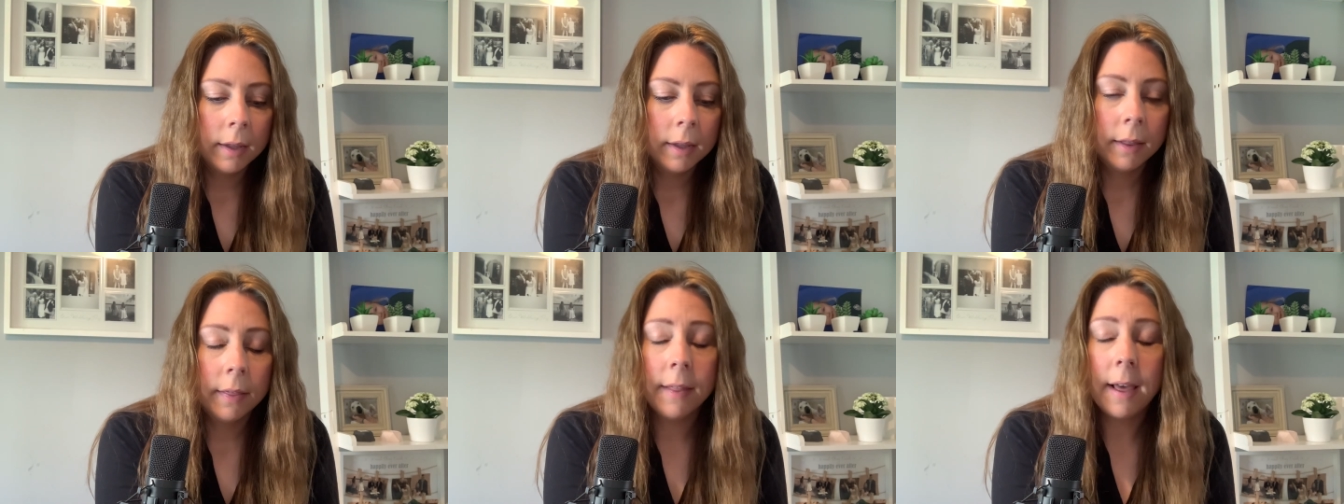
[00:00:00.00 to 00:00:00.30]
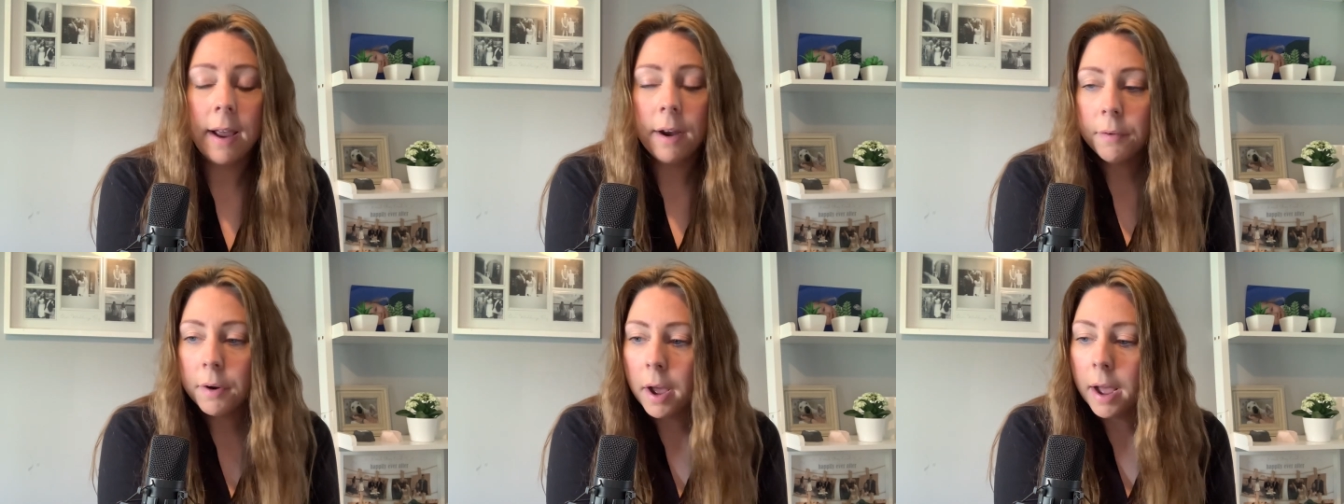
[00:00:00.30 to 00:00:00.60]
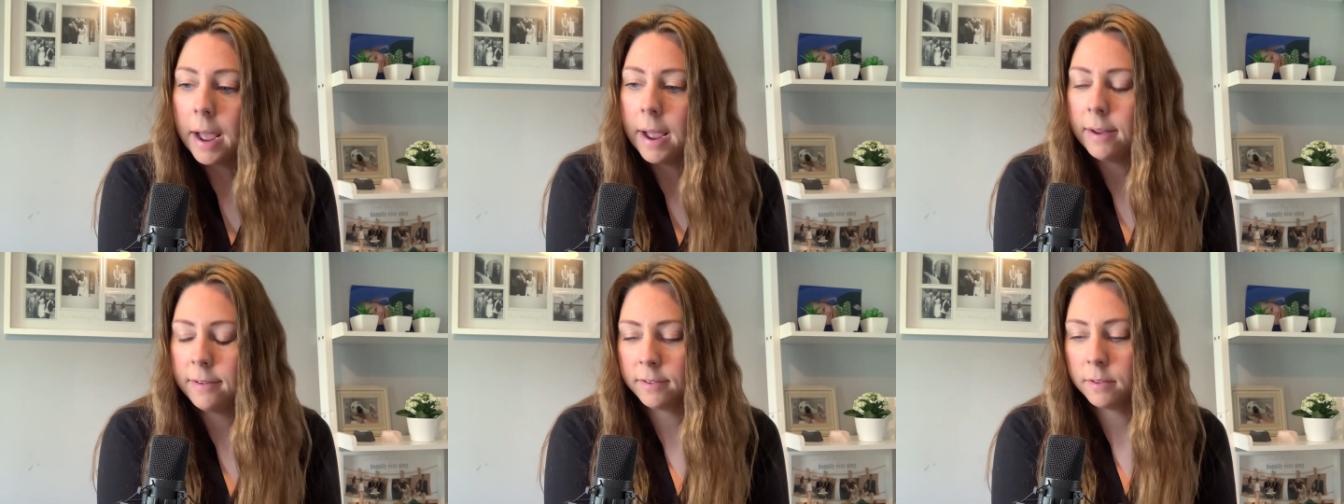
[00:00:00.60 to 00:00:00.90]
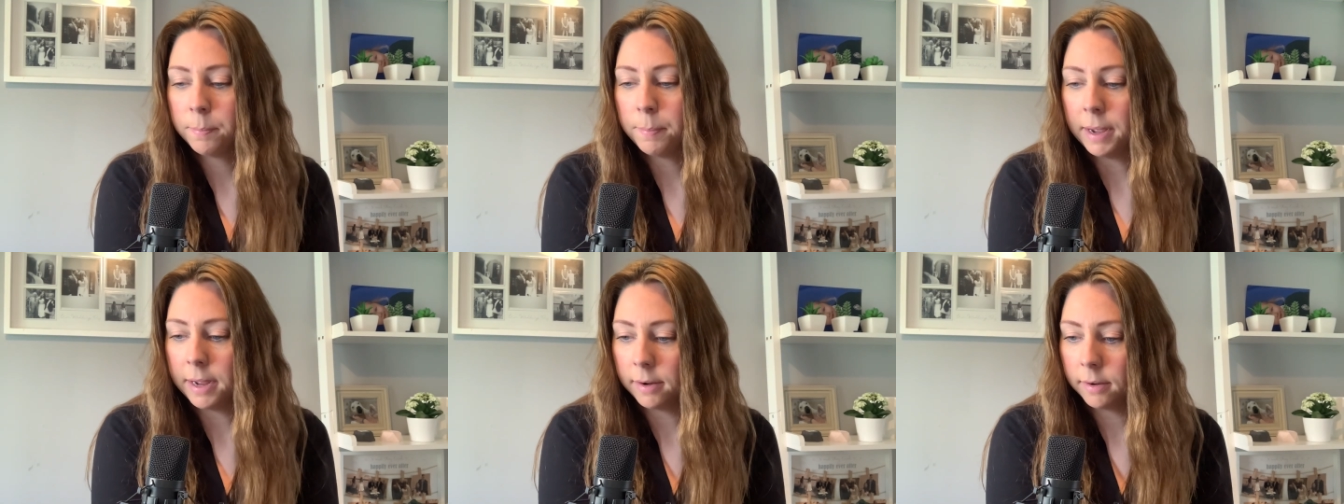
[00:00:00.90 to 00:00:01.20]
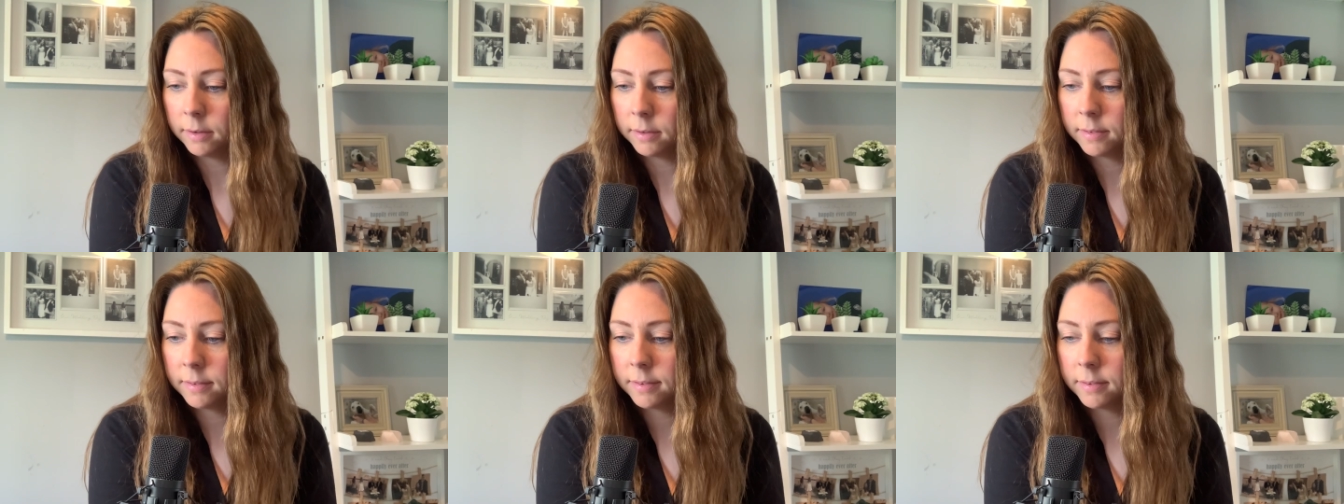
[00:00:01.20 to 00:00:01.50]
There are
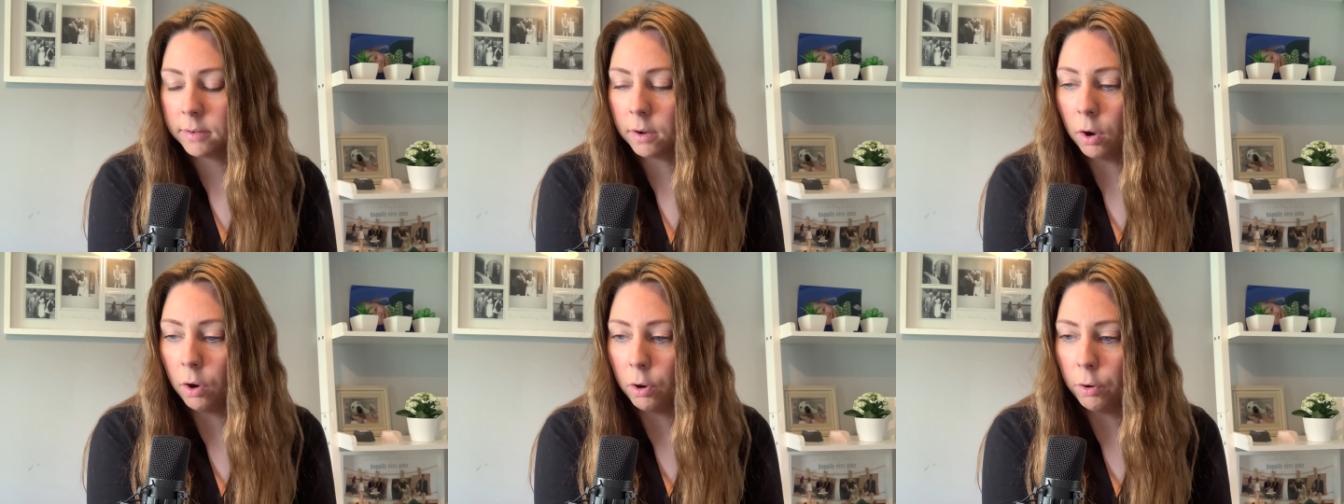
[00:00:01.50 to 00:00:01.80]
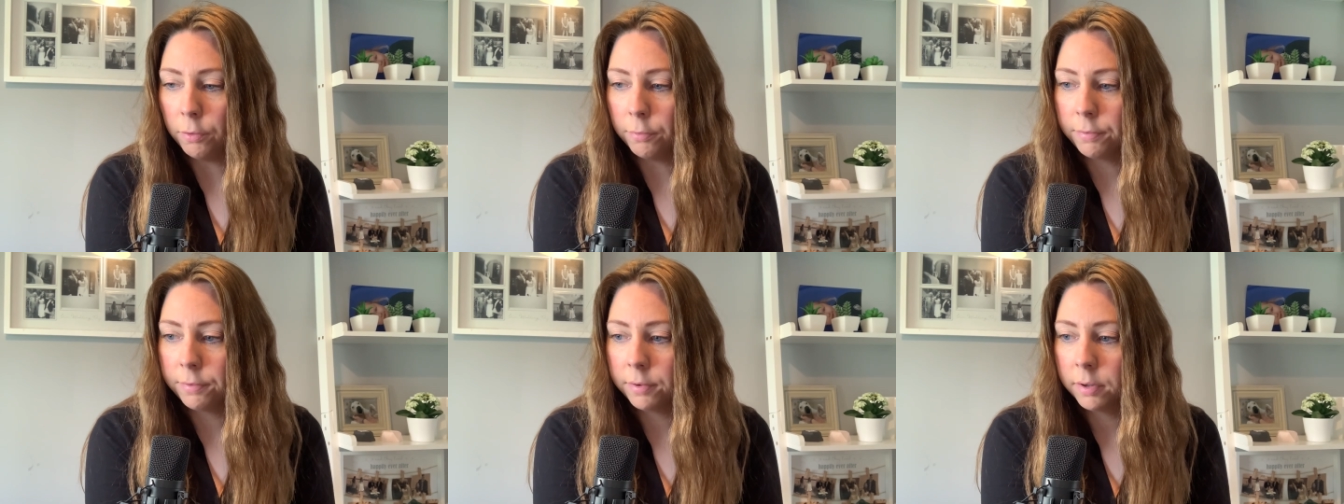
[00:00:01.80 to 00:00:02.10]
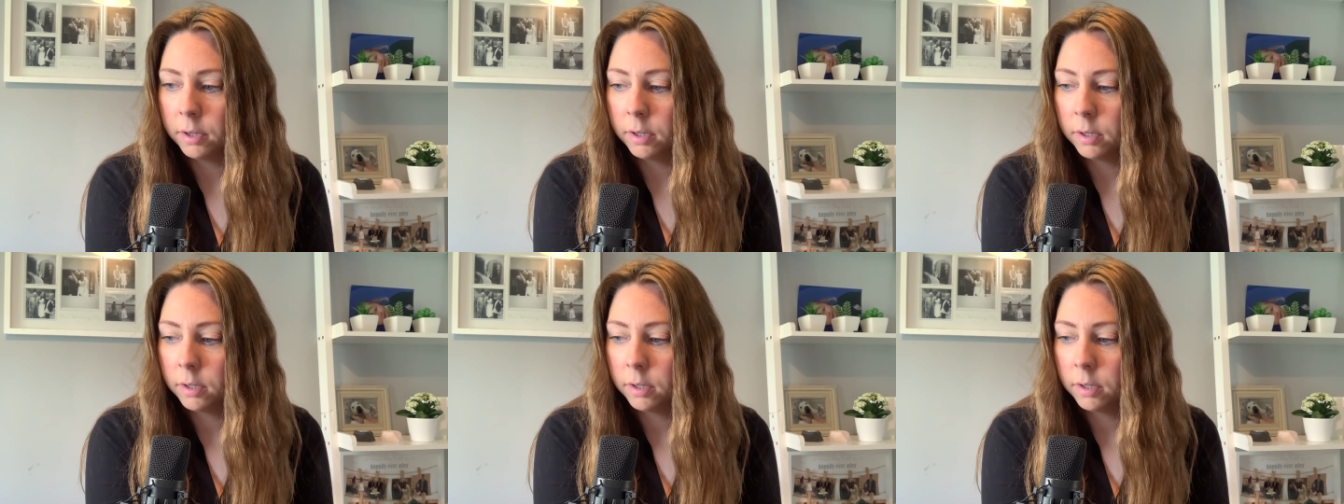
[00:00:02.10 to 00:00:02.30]
aspects of